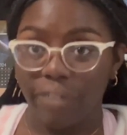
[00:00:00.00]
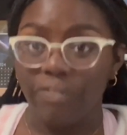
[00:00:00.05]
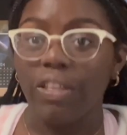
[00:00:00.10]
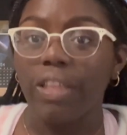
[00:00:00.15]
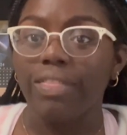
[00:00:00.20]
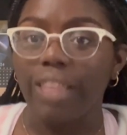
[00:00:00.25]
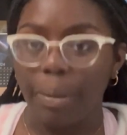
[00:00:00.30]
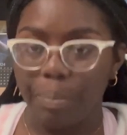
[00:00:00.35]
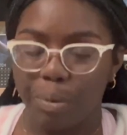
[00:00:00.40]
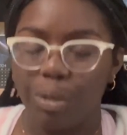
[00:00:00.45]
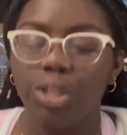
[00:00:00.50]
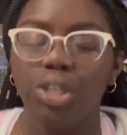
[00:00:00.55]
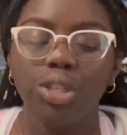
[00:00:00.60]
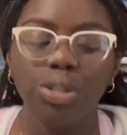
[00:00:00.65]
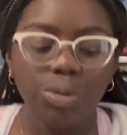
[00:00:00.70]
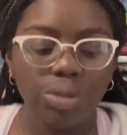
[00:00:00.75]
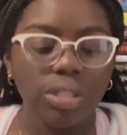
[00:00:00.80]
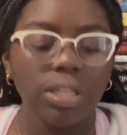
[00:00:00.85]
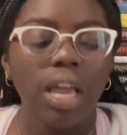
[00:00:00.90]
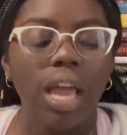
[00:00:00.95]
that they
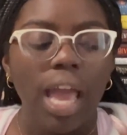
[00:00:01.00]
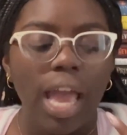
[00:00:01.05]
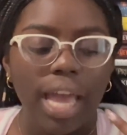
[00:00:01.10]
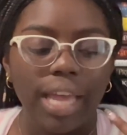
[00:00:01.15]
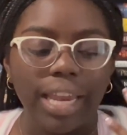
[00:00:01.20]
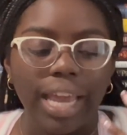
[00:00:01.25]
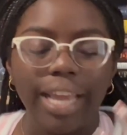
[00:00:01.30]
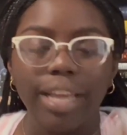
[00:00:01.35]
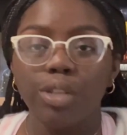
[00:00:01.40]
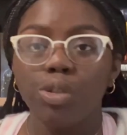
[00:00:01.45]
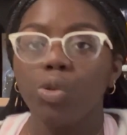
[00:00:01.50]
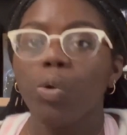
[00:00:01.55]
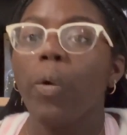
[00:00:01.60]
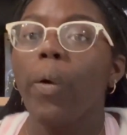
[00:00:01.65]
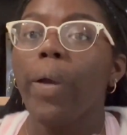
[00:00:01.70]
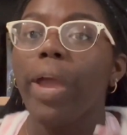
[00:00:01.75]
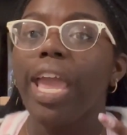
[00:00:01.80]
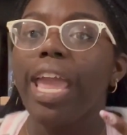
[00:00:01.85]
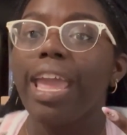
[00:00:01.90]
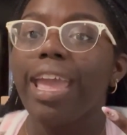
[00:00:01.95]
produce, and I
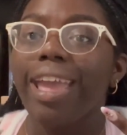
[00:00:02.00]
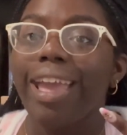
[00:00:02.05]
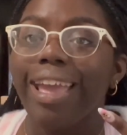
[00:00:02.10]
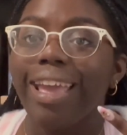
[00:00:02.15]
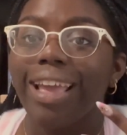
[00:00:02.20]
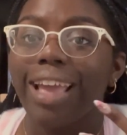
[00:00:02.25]
enjoy